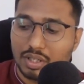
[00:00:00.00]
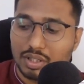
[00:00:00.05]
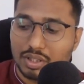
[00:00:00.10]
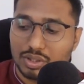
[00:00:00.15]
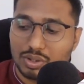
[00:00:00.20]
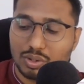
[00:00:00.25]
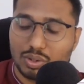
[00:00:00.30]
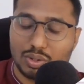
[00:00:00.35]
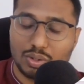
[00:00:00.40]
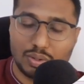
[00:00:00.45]

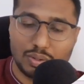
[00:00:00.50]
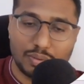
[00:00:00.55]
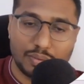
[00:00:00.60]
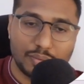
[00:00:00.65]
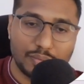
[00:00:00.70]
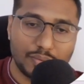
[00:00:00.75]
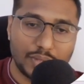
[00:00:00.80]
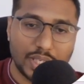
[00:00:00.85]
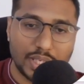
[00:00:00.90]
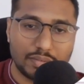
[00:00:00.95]
So
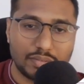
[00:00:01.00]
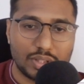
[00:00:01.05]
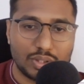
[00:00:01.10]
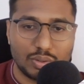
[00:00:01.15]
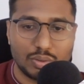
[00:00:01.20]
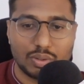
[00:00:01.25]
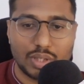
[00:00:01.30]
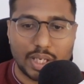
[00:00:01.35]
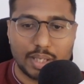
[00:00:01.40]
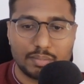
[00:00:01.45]
we have
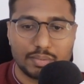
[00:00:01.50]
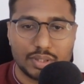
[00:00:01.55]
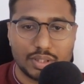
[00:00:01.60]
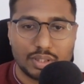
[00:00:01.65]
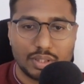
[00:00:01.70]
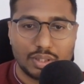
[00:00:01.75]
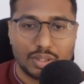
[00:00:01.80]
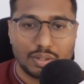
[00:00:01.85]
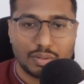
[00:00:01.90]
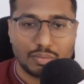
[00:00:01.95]
two types.
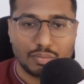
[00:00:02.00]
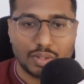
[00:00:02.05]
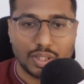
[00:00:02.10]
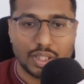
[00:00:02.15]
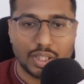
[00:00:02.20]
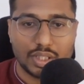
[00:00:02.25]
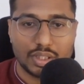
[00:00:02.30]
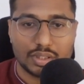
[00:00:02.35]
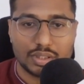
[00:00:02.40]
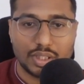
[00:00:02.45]
One
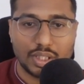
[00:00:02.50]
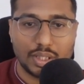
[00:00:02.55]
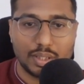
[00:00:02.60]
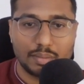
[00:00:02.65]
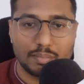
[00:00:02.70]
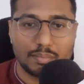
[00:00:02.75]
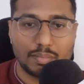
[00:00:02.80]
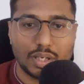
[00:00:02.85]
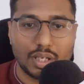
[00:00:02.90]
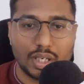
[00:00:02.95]
is the
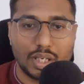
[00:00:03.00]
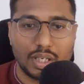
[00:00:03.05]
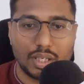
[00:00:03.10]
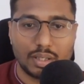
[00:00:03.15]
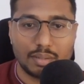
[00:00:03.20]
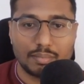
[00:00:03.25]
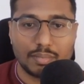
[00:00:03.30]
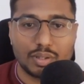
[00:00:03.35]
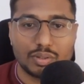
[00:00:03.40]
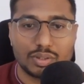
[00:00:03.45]

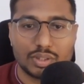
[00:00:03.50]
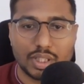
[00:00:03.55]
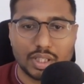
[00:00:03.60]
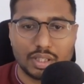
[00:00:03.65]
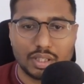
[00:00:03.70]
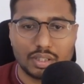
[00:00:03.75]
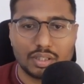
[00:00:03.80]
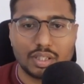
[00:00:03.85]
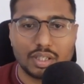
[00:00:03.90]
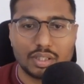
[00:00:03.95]
bind mounts, and
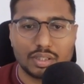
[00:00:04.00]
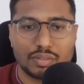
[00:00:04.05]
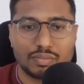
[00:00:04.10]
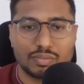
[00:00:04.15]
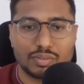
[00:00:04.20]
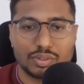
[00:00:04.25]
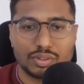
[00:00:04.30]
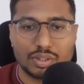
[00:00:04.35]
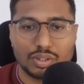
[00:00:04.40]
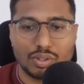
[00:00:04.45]
other is of
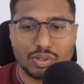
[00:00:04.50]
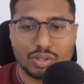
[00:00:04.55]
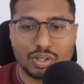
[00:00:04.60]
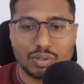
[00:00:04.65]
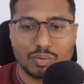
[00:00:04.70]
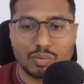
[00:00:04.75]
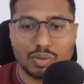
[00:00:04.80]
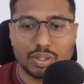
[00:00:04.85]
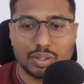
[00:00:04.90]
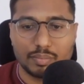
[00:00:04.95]
course the docker
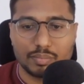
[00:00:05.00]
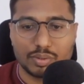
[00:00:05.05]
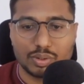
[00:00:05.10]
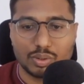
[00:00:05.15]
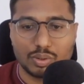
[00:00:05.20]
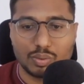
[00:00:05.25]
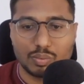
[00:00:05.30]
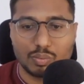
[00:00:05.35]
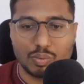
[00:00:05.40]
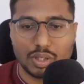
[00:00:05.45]
volume.
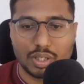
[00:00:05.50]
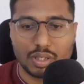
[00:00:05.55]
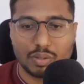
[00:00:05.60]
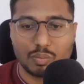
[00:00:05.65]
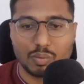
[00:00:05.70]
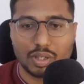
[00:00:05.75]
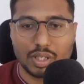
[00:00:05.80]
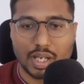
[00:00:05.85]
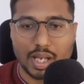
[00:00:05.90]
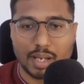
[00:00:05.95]
So
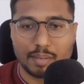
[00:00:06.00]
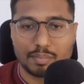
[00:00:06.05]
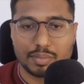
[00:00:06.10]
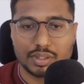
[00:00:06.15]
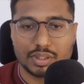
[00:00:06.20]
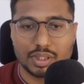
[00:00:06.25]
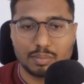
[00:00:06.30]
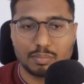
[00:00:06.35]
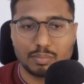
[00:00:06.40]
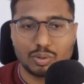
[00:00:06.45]
what
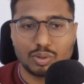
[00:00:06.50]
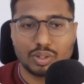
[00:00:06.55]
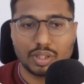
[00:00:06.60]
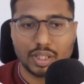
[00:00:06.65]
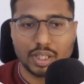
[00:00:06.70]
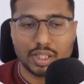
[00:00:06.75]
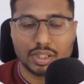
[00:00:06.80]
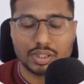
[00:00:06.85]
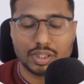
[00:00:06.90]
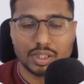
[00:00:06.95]
happens in both the
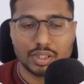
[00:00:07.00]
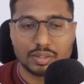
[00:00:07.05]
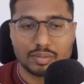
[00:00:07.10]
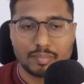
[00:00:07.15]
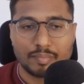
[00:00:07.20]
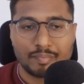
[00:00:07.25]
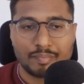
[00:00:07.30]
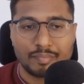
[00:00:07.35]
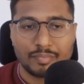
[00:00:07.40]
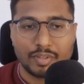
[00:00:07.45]
cases
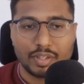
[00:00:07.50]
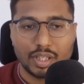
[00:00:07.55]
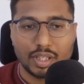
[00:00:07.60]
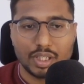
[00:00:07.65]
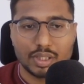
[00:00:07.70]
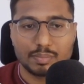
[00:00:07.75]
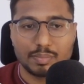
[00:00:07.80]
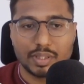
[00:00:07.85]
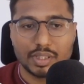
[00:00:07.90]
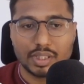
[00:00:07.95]

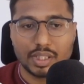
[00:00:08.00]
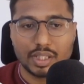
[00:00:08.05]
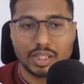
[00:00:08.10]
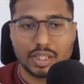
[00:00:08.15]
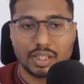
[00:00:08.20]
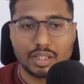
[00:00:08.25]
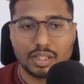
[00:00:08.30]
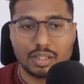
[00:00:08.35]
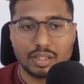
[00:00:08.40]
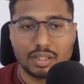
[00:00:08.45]
is
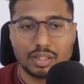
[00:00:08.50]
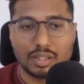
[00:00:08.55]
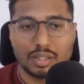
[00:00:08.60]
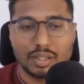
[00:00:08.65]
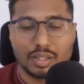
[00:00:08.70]
basically the